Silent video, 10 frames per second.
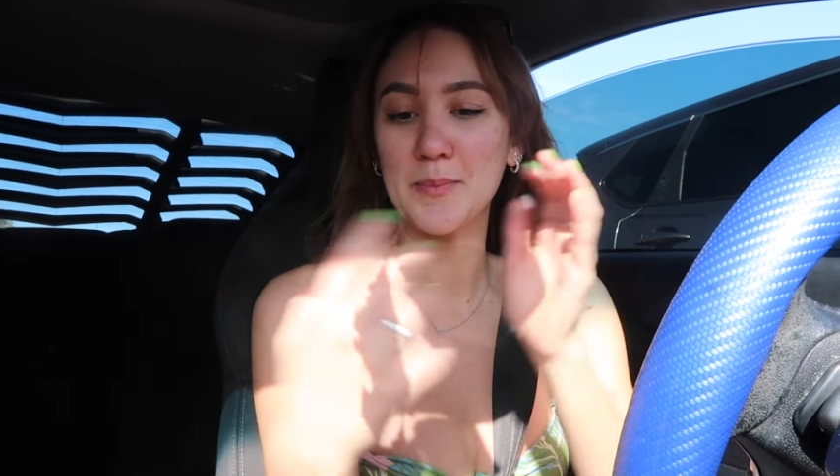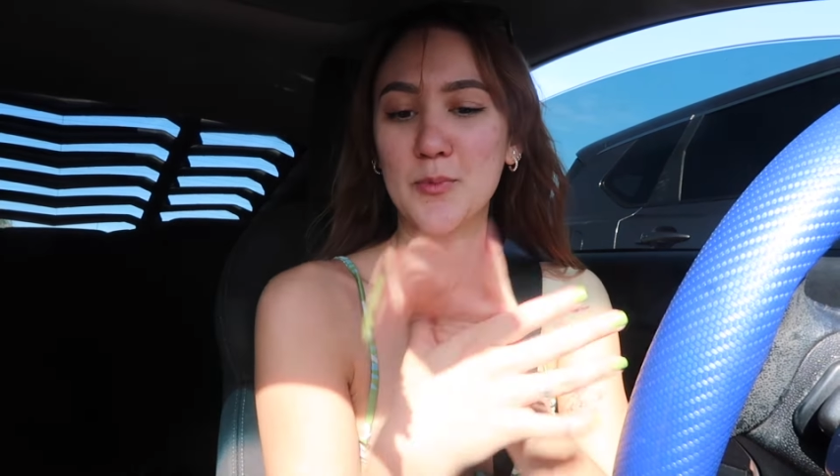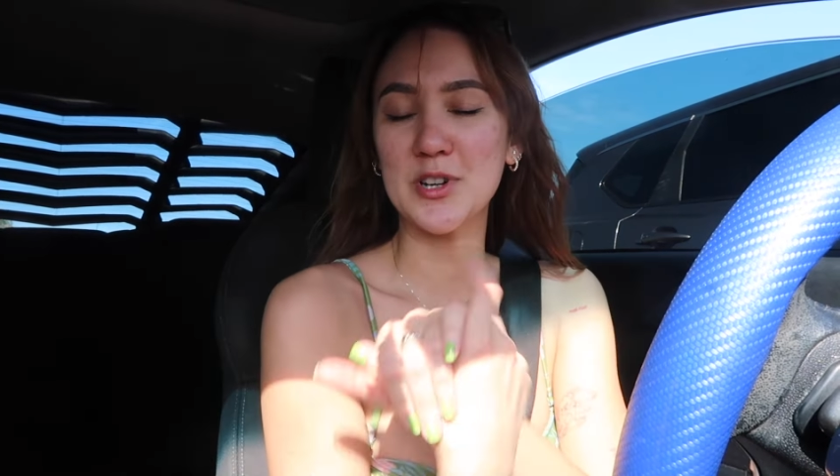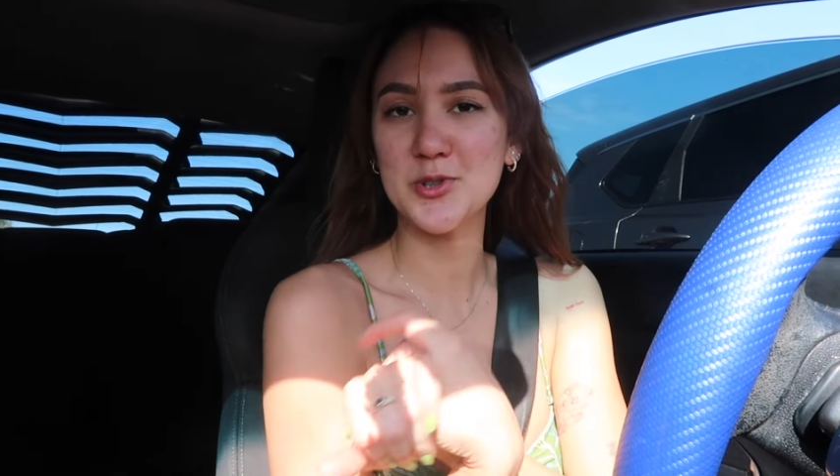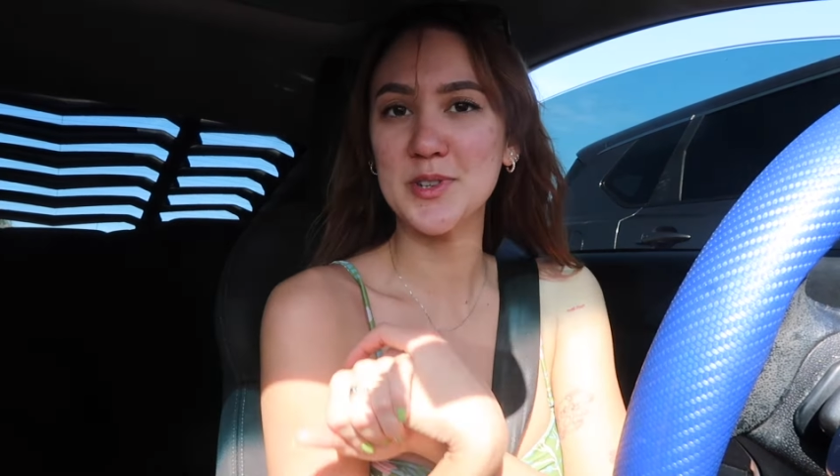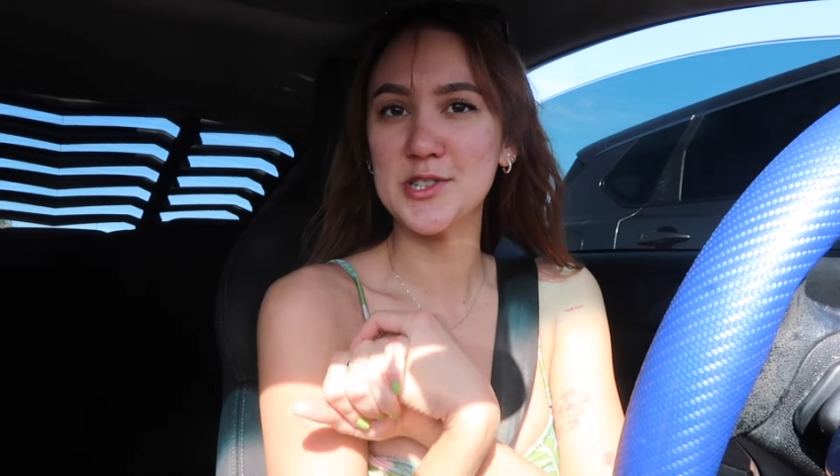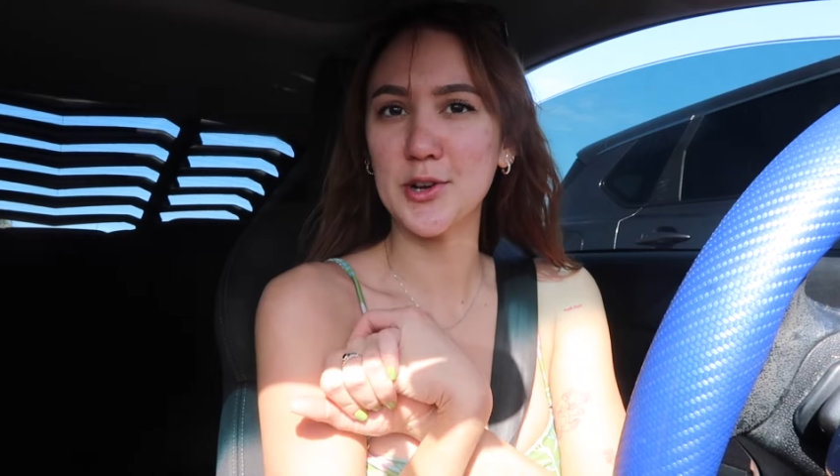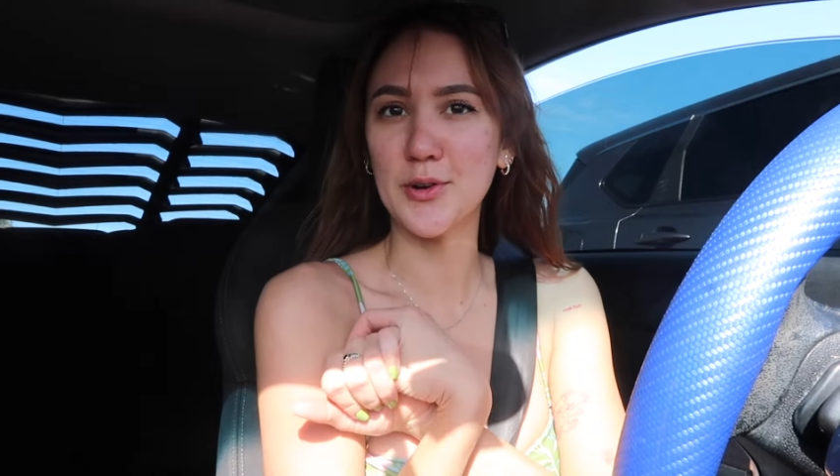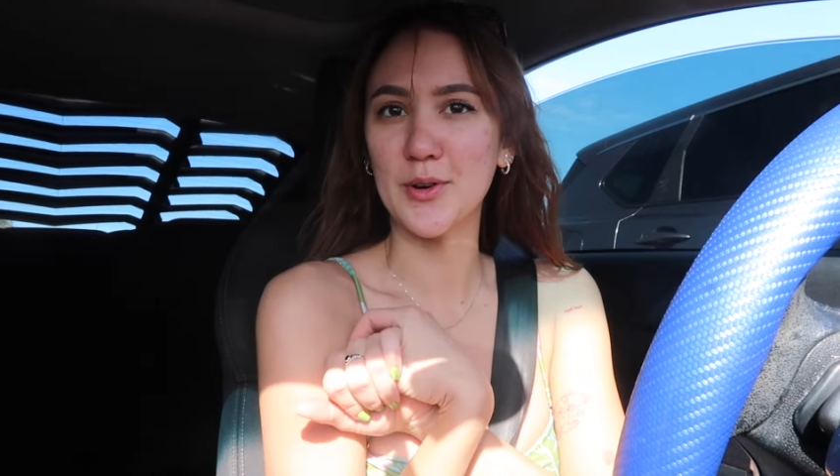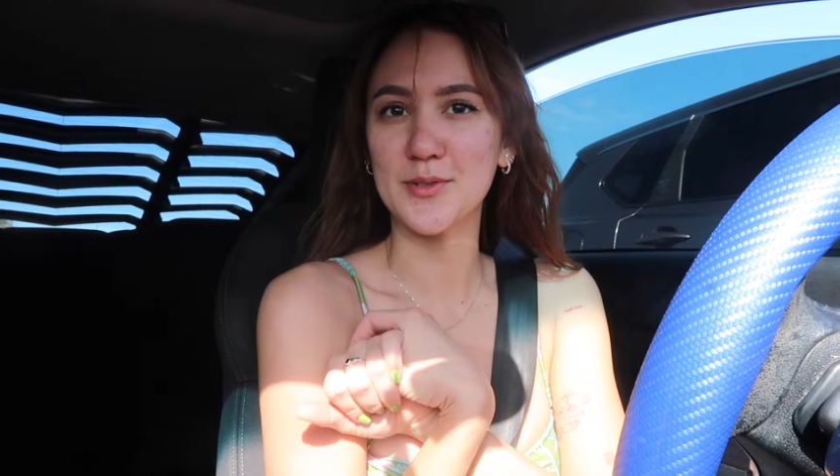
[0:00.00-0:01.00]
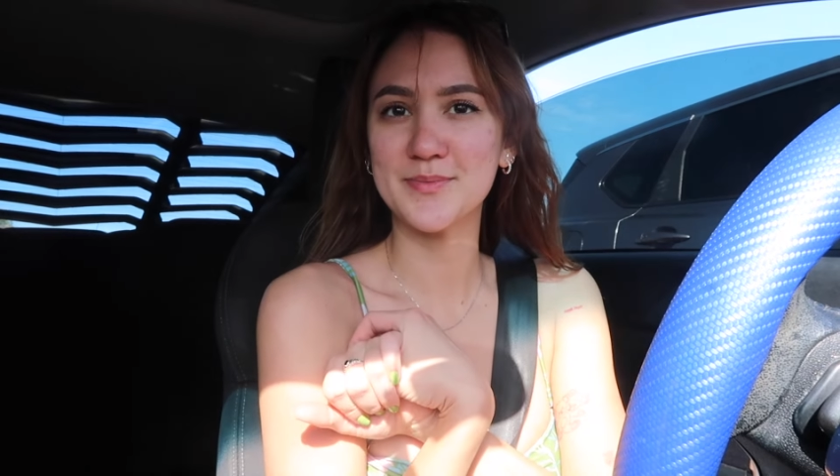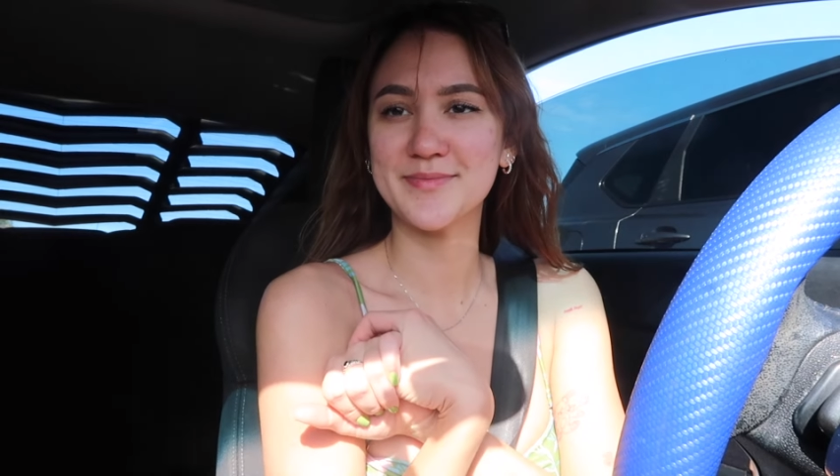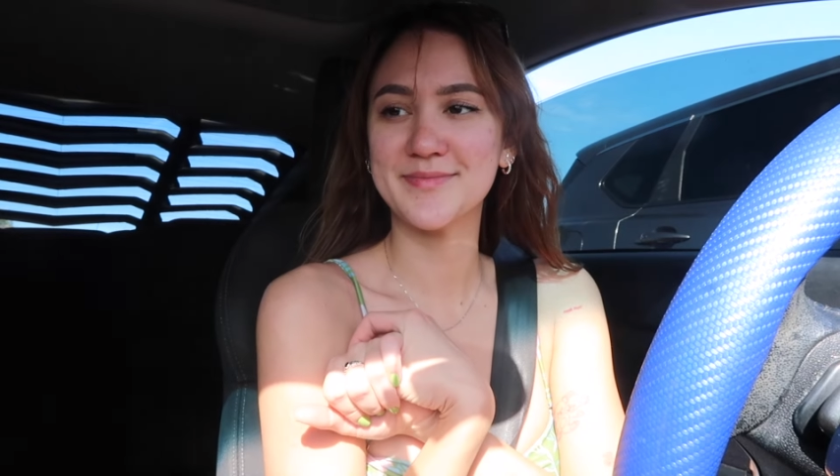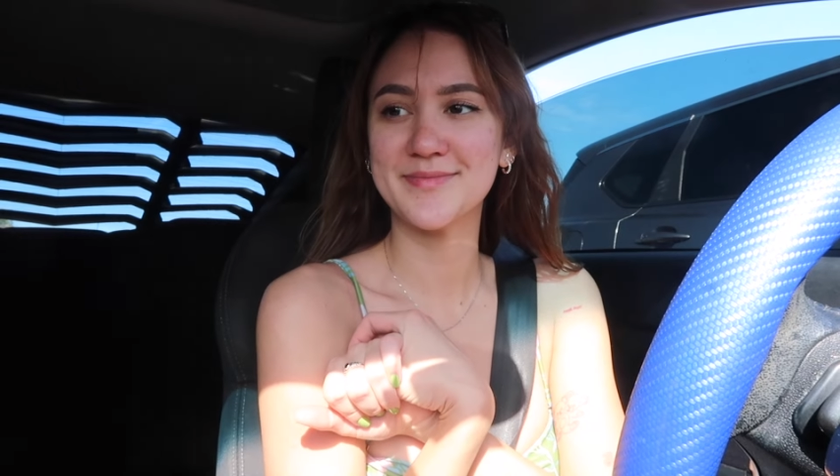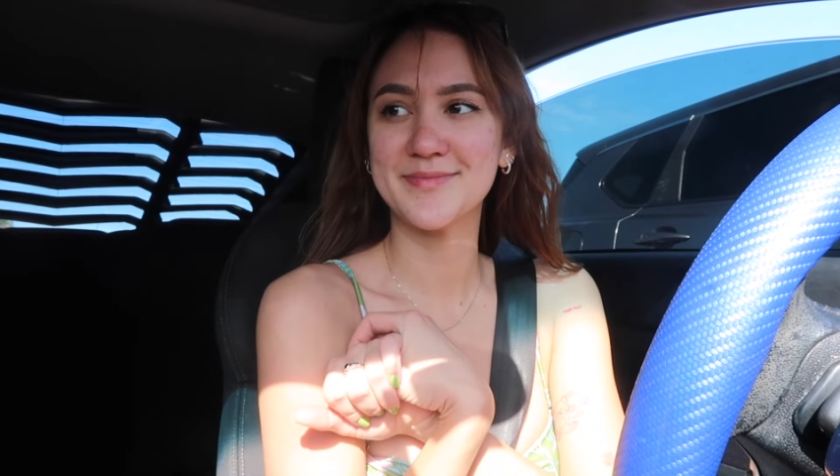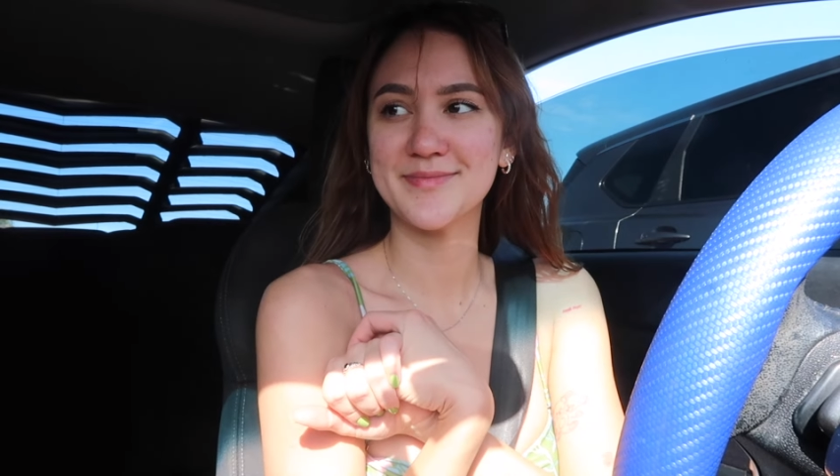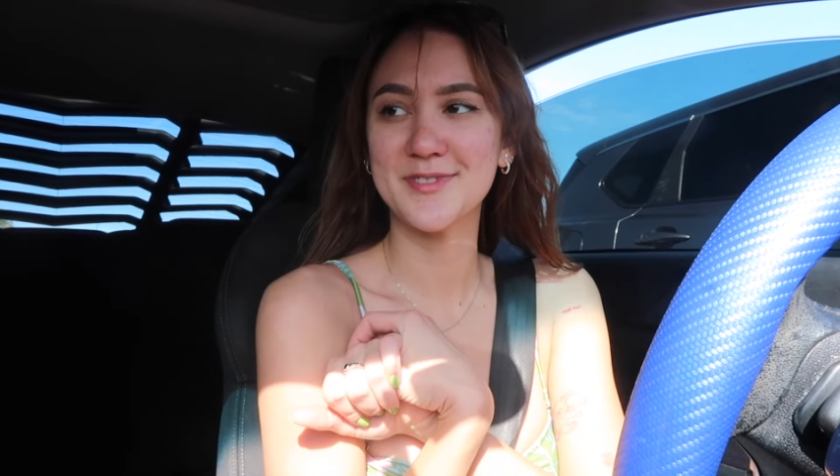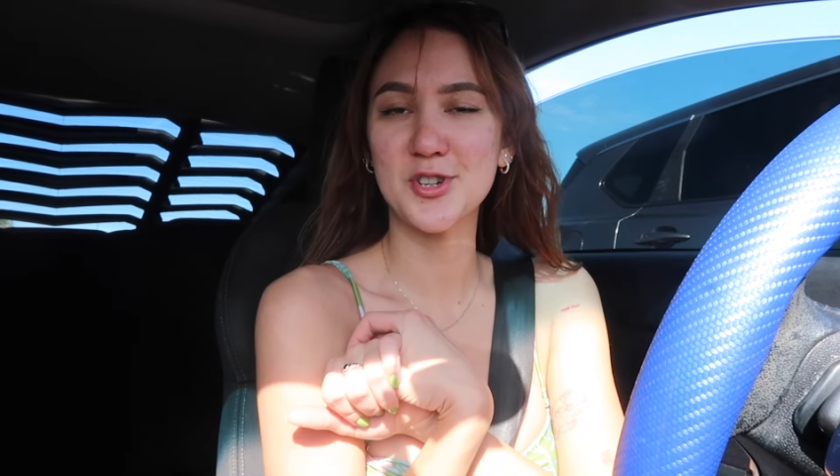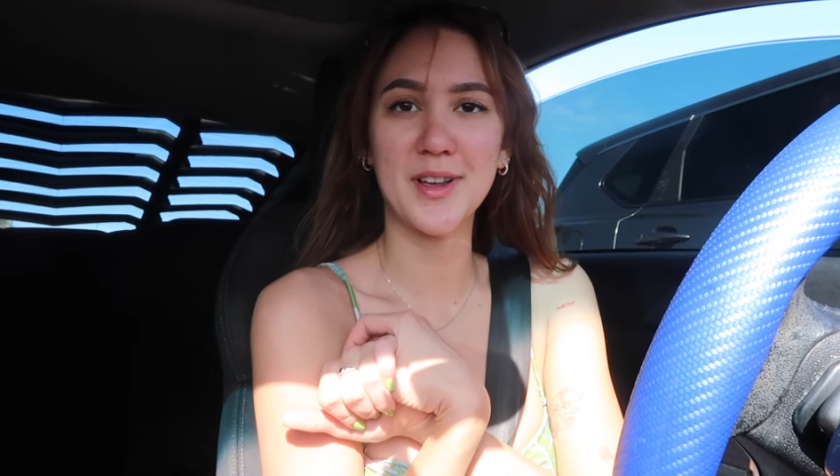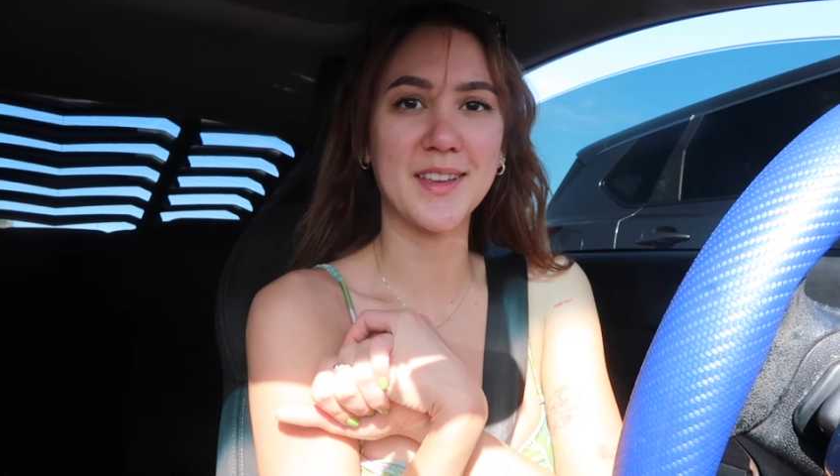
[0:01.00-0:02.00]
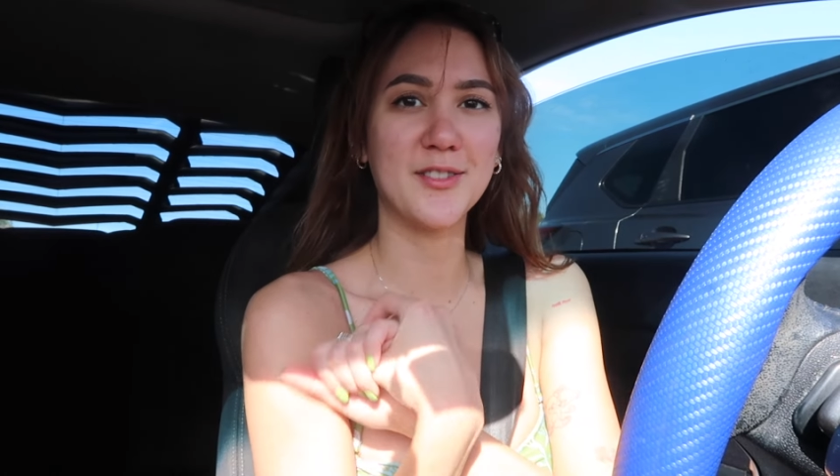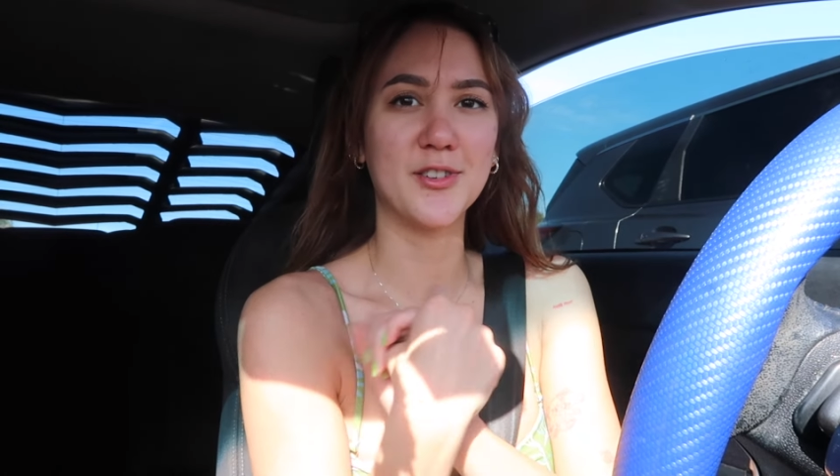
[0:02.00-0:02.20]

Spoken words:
What should we do? Should I end the